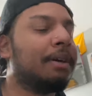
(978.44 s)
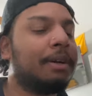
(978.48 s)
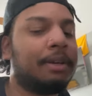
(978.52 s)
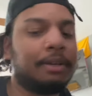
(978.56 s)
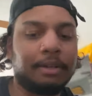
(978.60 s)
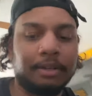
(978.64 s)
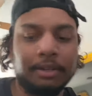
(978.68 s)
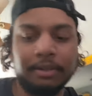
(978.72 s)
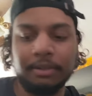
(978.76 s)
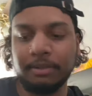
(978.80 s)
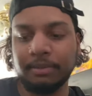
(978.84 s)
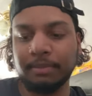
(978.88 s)

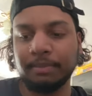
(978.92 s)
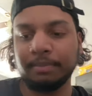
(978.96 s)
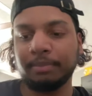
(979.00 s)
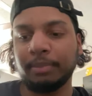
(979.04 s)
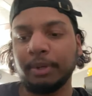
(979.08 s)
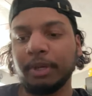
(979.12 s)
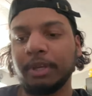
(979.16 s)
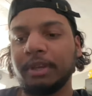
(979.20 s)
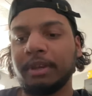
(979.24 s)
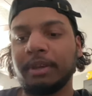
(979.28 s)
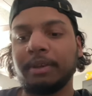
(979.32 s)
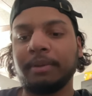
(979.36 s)

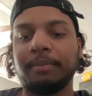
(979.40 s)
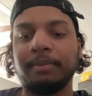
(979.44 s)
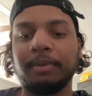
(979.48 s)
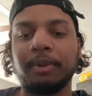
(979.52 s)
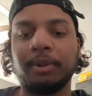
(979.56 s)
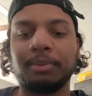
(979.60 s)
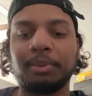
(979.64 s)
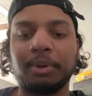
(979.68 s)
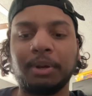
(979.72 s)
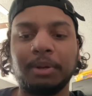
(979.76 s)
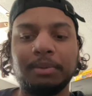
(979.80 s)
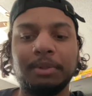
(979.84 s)
But yeah,
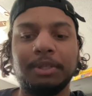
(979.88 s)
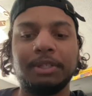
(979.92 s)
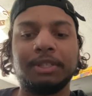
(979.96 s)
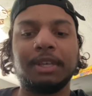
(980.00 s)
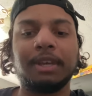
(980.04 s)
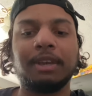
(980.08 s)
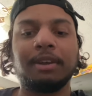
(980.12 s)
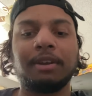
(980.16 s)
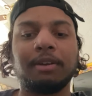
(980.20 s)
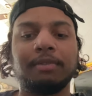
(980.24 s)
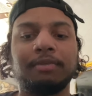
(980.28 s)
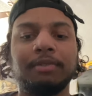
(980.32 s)
I'll probably
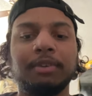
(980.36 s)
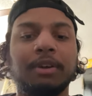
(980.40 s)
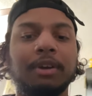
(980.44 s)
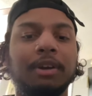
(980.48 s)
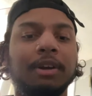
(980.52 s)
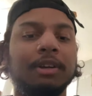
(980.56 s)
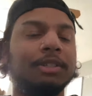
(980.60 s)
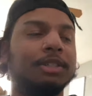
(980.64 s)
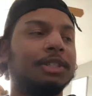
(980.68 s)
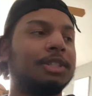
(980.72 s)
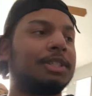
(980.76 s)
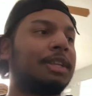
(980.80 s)
take it off the
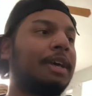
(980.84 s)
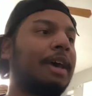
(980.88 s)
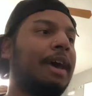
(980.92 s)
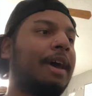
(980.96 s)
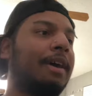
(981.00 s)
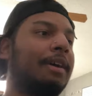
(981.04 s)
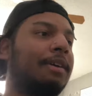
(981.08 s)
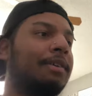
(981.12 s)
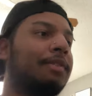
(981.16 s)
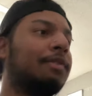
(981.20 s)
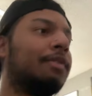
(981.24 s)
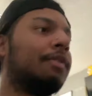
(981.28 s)
car just to
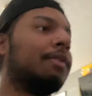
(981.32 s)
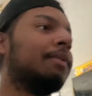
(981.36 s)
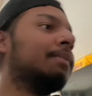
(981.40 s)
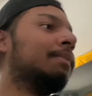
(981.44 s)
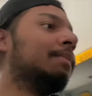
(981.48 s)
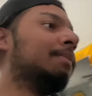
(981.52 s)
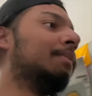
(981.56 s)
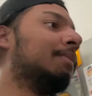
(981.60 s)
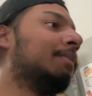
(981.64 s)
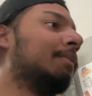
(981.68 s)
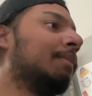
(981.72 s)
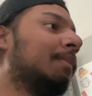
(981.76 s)
have,
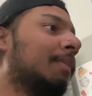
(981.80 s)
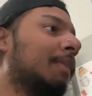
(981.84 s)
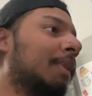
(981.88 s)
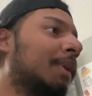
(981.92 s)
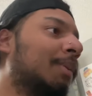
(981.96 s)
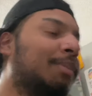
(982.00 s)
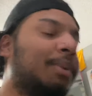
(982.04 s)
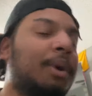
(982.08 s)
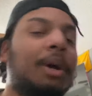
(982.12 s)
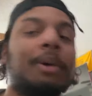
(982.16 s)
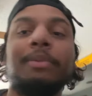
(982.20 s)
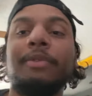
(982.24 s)

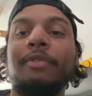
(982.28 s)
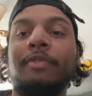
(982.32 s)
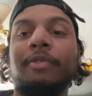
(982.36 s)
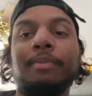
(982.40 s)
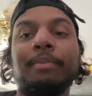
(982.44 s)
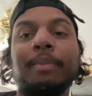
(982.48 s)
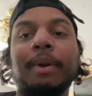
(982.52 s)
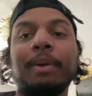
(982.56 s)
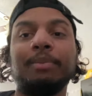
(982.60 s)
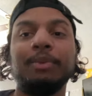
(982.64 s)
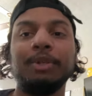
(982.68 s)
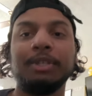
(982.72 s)
probably for
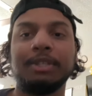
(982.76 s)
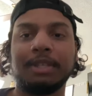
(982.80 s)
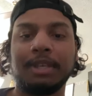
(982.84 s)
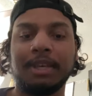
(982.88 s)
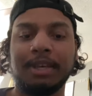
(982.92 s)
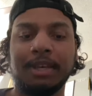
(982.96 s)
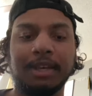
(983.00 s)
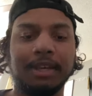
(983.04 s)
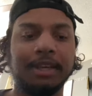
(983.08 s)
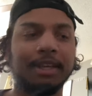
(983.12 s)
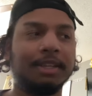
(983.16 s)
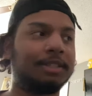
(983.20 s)
memory's
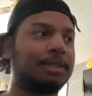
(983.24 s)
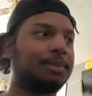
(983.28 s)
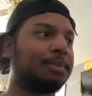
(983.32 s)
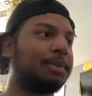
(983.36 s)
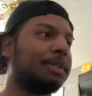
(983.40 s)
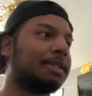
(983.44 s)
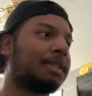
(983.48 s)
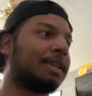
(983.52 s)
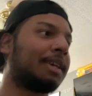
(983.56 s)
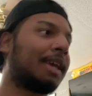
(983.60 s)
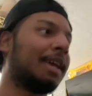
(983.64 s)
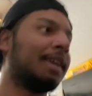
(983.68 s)
sake, I guess,
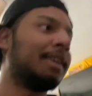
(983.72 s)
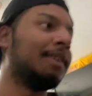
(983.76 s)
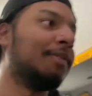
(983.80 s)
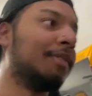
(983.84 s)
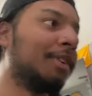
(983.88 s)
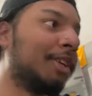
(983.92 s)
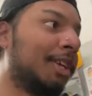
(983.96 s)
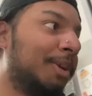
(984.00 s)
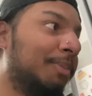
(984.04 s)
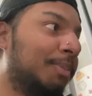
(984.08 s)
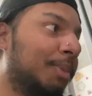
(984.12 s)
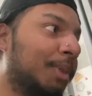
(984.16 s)
because I can't
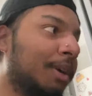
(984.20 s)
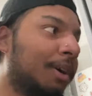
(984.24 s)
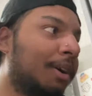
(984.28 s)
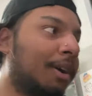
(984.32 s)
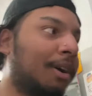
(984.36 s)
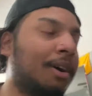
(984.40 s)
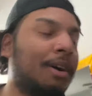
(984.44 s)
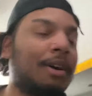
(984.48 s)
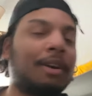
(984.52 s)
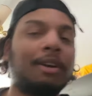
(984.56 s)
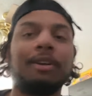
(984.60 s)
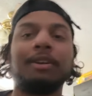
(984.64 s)
even keep the
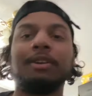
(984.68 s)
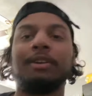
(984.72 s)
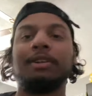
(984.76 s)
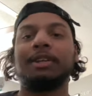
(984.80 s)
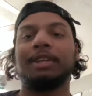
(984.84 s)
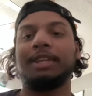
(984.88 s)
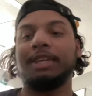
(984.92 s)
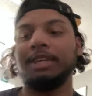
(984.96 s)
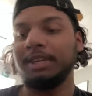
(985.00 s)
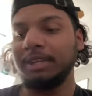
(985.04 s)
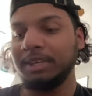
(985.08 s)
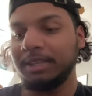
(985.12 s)
car
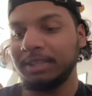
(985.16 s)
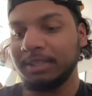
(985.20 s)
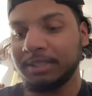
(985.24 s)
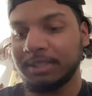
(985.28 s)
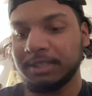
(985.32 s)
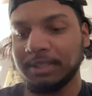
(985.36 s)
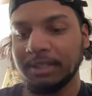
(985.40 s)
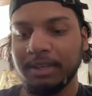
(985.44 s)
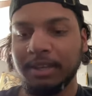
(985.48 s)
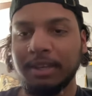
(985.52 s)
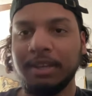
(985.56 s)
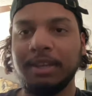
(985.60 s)

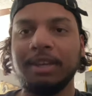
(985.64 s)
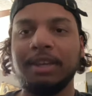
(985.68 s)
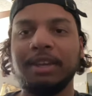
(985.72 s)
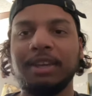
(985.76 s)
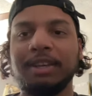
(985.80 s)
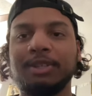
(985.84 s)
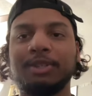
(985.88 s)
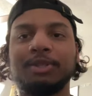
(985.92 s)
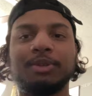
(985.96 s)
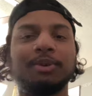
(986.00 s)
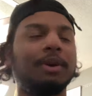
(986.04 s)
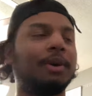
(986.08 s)
keys,
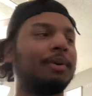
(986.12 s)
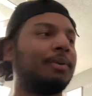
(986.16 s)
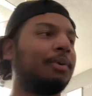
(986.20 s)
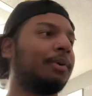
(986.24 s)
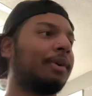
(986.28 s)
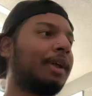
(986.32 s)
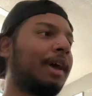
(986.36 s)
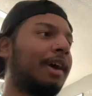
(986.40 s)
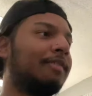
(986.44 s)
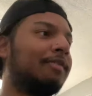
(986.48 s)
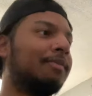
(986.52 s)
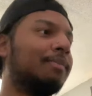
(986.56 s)
so I
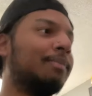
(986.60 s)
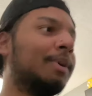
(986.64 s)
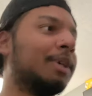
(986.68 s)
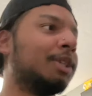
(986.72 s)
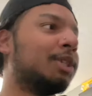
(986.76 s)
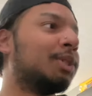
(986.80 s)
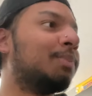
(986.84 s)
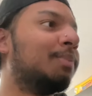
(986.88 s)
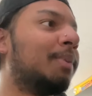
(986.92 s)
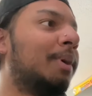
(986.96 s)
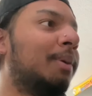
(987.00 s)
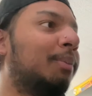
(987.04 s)
won't have
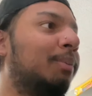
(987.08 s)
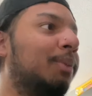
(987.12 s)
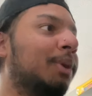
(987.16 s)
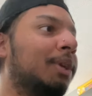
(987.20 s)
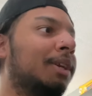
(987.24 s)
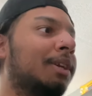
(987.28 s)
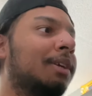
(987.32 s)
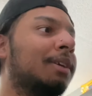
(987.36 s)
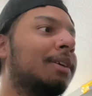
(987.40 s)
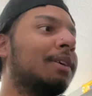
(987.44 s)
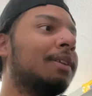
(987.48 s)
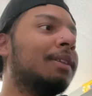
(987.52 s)
much
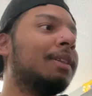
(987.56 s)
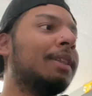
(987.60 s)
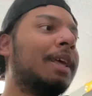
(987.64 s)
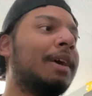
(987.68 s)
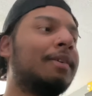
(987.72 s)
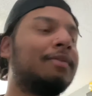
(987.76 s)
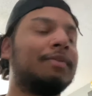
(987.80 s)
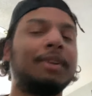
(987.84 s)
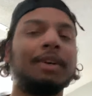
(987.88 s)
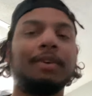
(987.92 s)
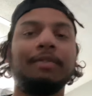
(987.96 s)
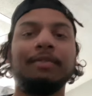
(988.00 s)
memory
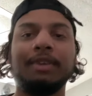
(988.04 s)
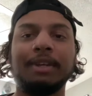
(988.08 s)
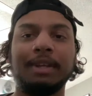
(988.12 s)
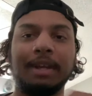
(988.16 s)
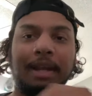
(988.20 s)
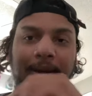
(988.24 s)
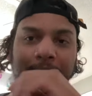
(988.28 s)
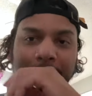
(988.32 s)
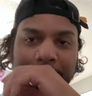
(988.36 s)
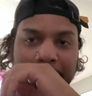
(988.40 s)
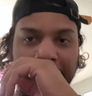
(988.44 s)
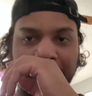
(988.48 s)
left of
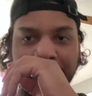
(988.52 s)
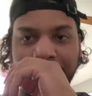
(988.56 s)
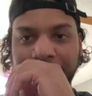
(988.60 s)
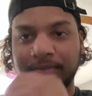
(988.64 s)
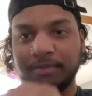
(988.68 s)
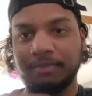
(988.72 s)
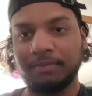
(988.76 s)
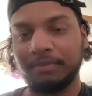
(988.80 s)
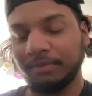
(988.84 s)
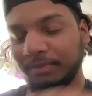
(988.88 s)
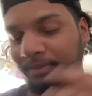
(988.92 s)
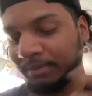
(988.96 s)
it outside
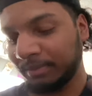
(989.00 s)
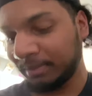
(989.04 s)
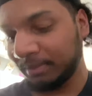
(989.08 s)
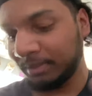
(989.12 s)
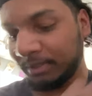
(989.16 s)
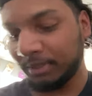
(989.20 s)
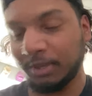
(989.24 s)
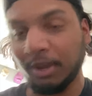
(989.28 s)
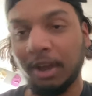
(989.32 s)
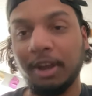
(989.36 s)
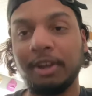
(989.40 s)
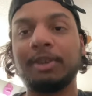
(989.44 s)
of
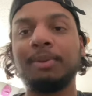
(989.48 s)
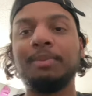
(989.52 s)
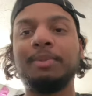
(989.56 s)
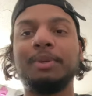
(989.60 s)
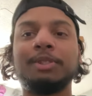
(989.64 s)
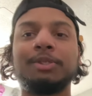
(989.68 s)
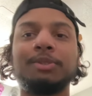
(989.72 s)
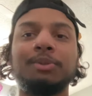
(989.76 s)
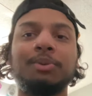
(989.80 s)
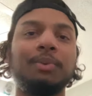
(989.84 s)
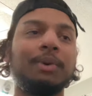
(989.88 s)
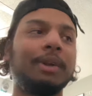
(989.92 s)

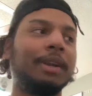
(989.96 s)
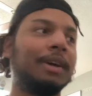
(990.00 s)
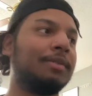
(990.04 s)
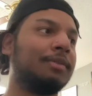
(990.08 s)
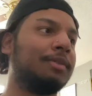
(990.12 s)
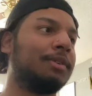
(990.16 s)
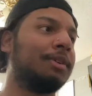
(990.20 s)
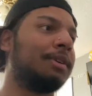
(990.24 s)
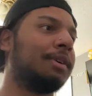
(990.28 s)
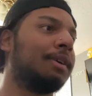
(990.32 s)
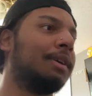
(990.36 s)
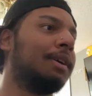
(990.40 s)
documents or
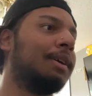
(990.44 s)
whatever.